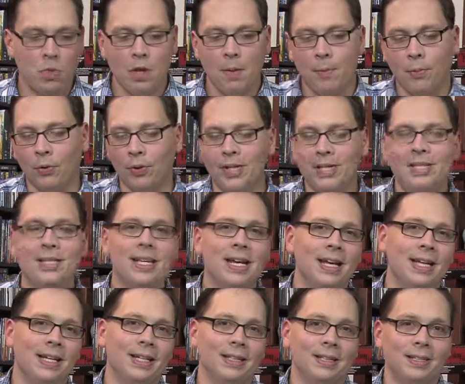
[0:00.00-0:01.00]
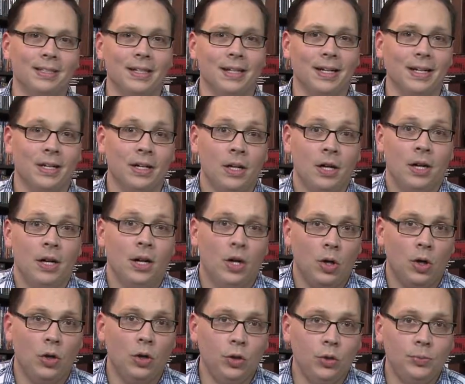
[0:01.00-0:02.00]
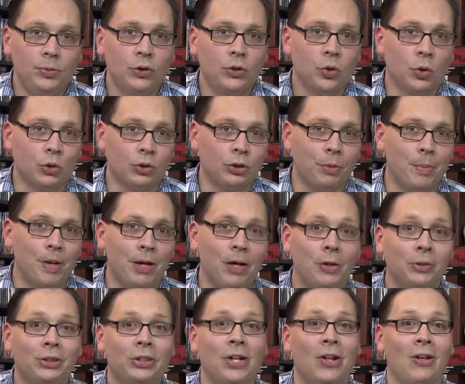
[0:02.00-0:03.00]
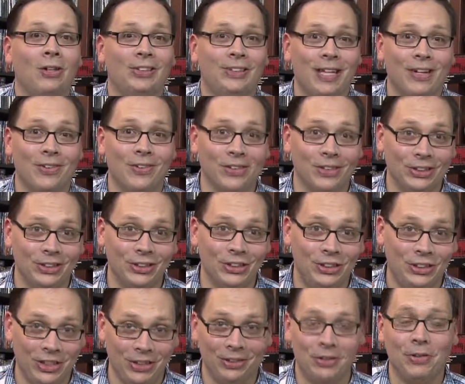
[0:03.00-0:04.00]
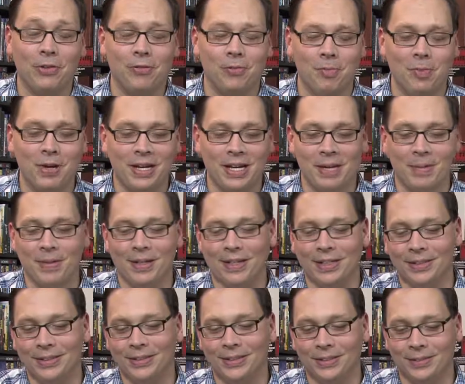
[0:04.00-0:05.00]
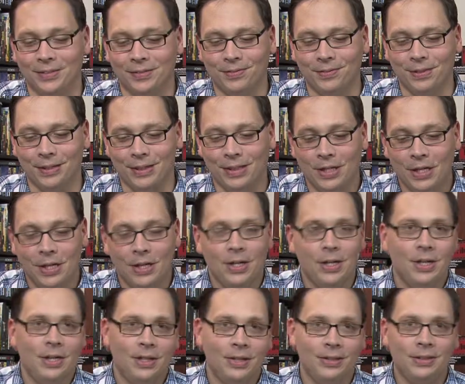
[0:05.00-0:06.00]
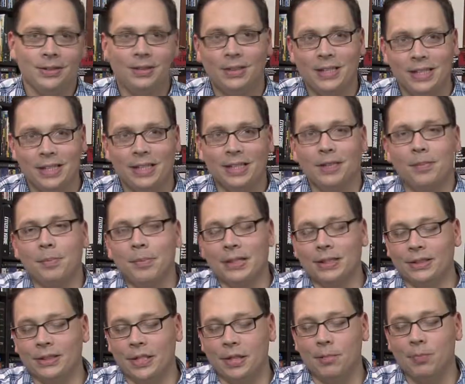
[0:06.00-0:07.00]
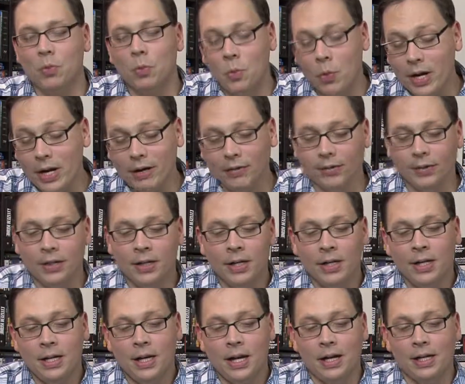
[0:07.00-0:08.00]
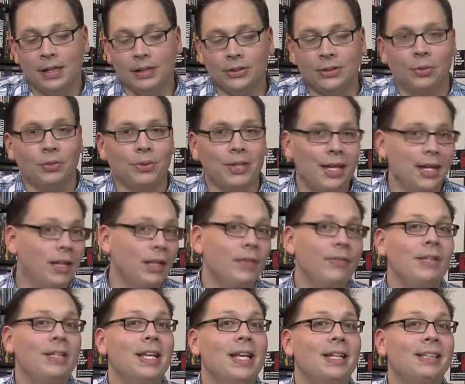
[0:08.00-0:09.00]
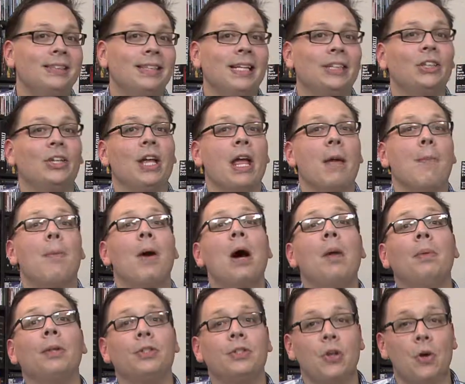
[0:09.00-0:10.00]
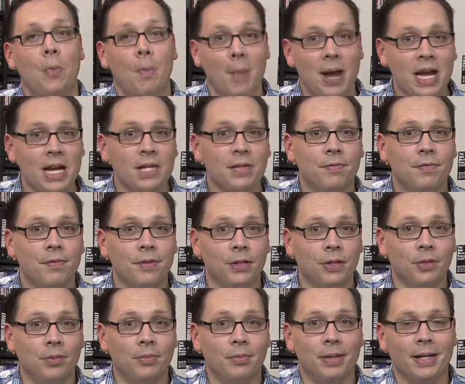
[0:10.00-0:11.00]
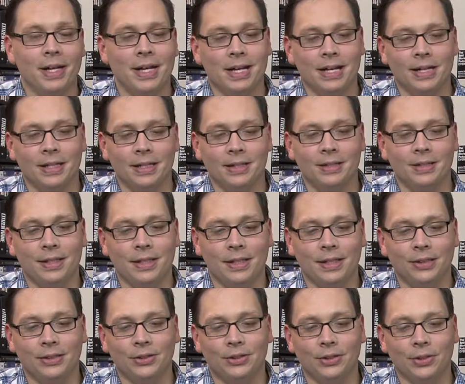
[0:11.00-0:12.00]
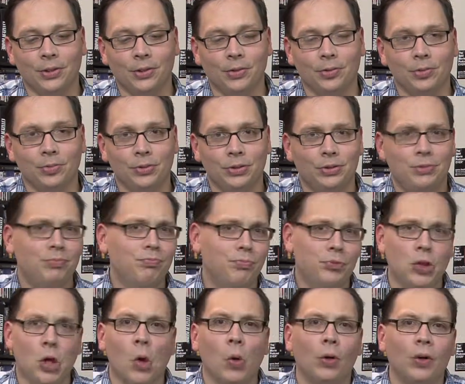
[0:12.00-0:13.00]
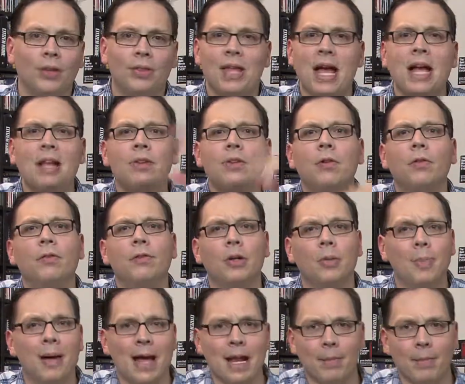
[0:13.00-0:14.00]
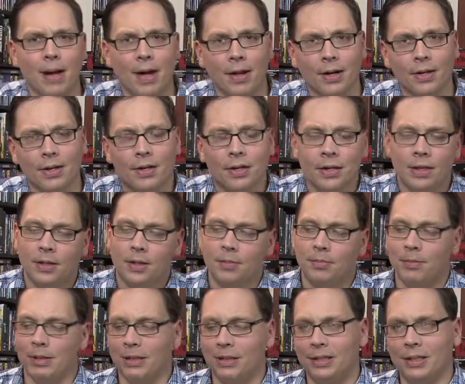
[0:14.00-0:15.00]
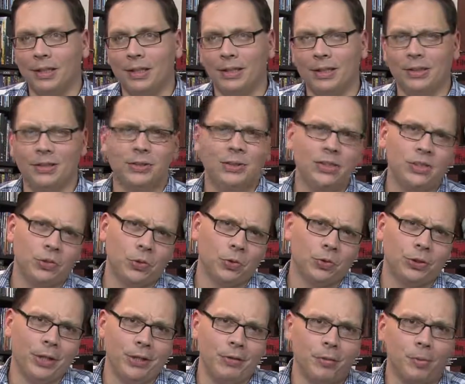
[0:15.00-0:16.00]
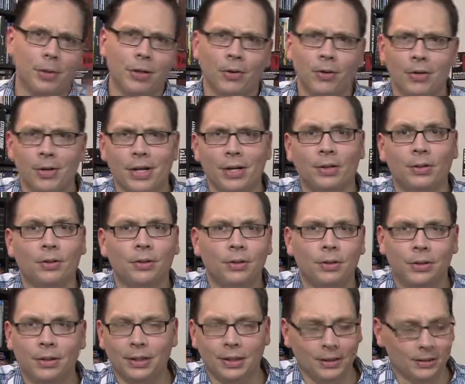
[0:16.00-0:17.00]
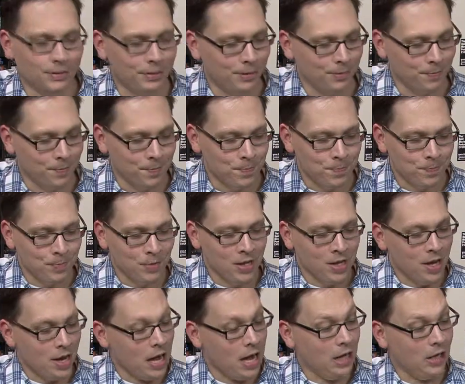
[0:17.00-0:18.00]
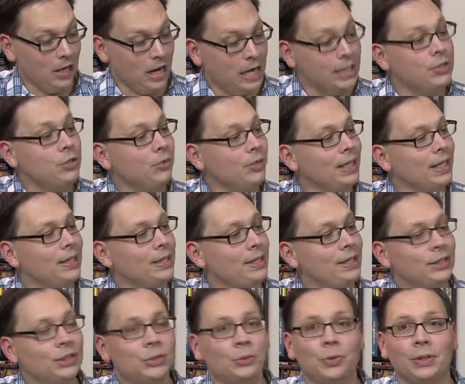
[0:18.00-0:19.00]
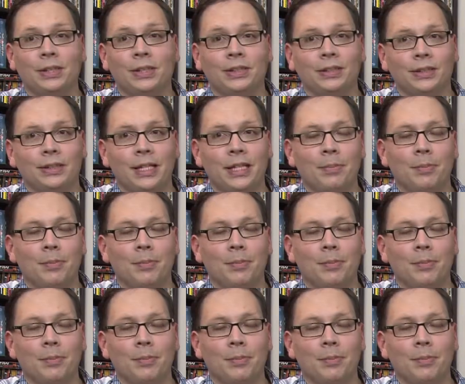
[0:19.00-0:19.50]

print, and oops, George Romero's lost out on a shitload of money because of, they kind of messed up, but whatever. So Night of the Living Dead is actually a public domain film, and so you can torrent that and don't feel bad about it. But, send George A. Romero a nickel. I do like this one. This is the